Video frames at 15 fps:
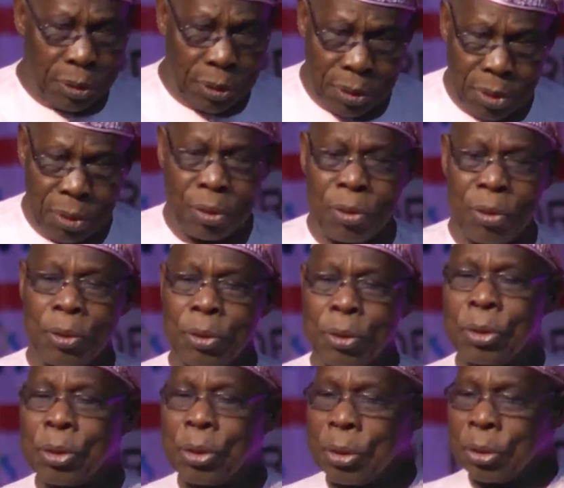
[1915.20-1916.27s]
look,
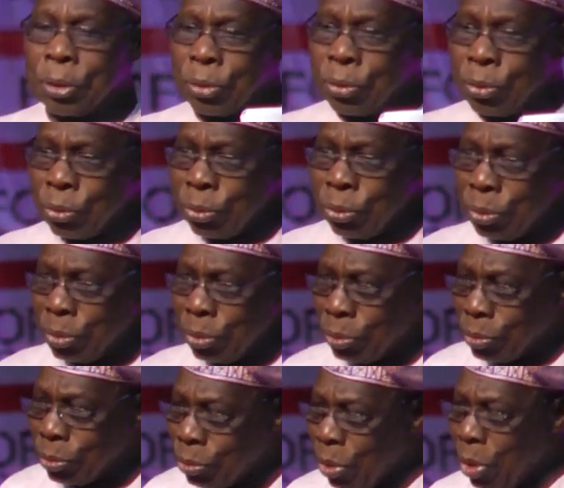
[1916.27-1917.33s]
you
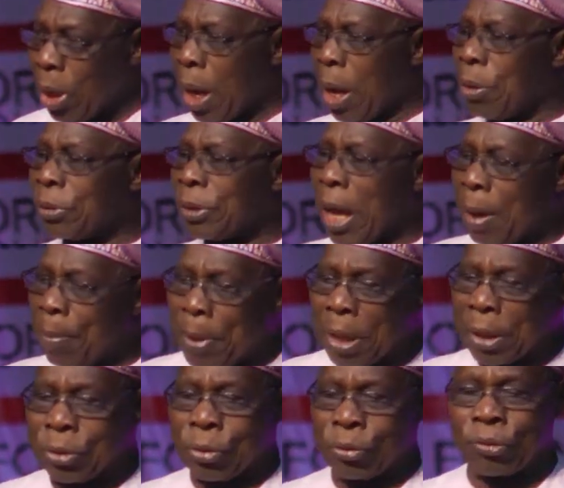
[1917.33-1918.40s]
work out
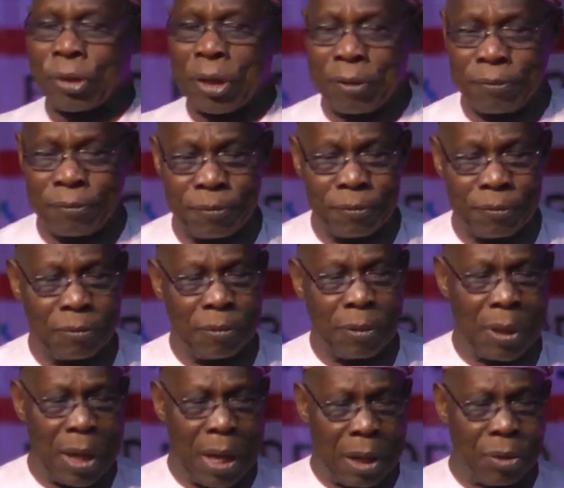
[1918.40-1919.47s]
among yourself.
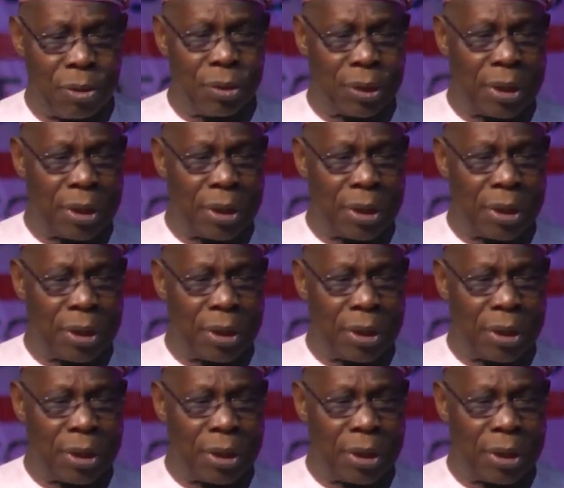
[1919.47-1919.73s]
I got